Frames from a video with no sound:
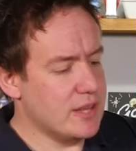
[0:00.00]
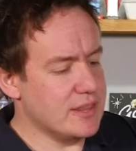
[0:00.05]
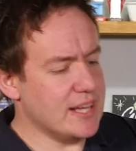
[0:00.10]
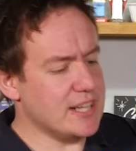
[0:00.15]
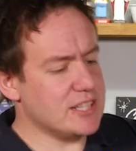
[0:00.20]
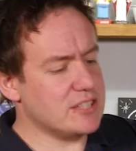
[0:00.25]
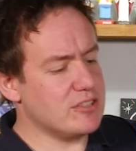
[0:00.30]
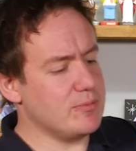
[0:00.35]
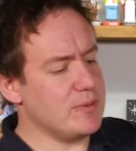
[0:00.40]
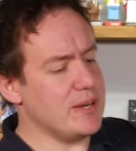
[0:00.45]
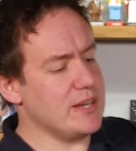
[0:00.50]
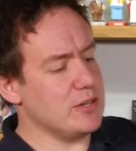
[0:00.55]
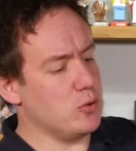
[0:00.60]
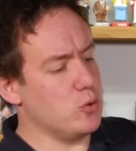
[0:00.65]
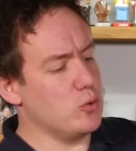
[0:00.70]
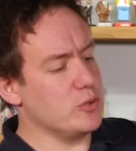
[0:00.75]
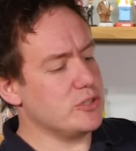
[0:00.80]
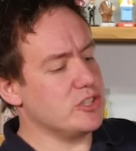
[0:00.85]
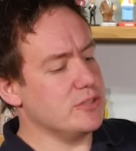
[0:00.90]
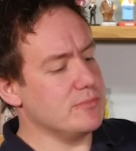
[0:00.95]
Thanks for being
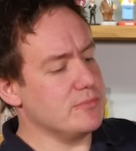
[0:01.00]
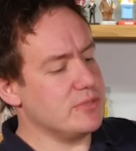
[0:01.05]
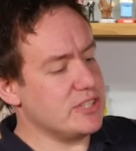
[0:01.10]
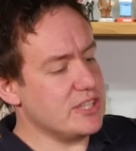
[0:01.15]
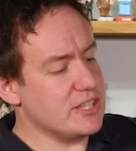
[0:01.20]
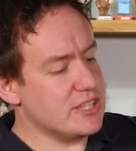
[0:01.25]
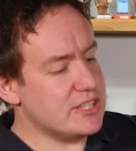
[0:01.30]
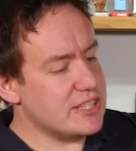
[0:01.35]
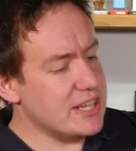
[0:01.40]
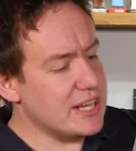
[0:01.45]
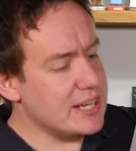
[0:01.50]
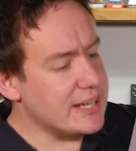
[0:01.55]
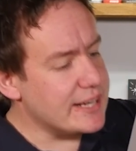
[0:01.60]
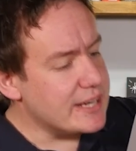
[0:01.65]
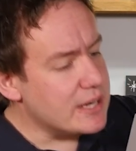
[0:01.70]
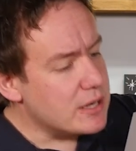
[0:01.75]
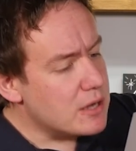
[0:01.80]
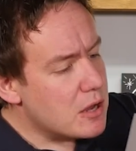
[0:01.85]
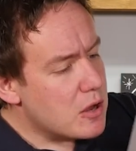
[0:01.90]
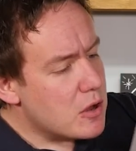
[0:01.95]
awesome.
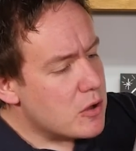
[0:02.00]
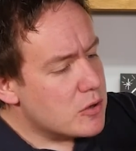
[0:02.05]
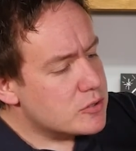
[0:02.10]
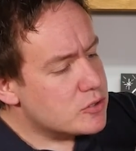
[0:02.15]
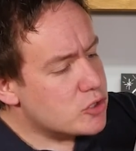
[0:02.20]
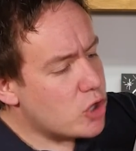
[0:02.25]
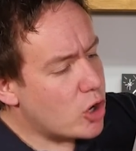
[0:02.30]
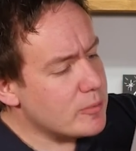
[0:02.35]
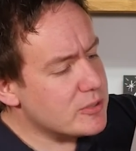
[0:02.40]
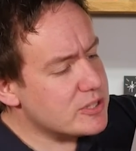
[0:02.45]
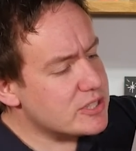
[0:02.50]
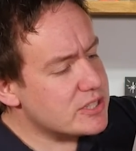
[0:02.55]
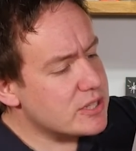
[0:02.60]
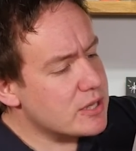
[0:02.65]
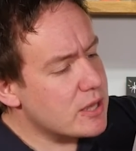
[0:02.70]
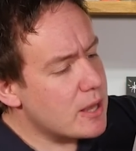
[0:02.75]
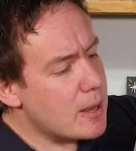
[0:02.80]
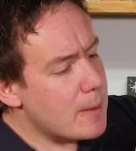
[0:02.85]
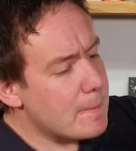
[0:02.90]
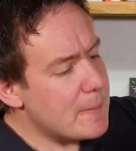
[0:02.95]
Sincerely, Thomas
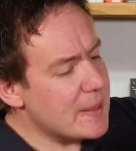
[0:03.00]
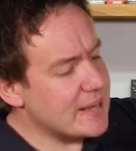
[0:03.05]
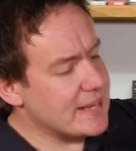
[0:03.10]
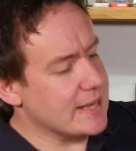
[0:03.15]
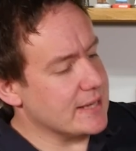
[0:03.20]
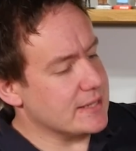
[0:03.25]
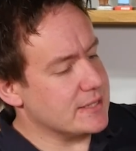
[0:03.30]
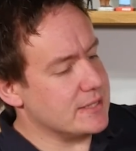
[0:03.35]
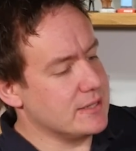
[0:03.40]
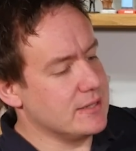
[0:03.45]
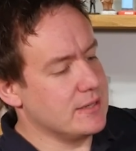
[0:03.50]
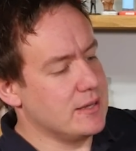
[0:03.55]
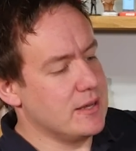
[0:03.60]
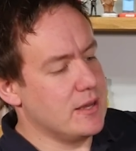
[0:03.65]
Pickett.